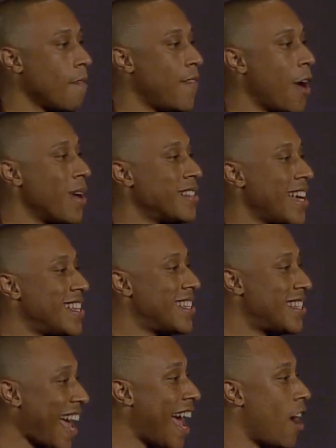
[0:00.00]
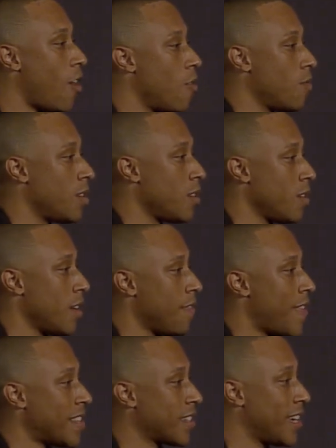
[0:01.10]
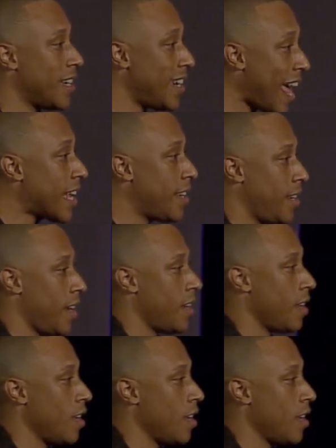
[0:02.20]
there is a sound that's connected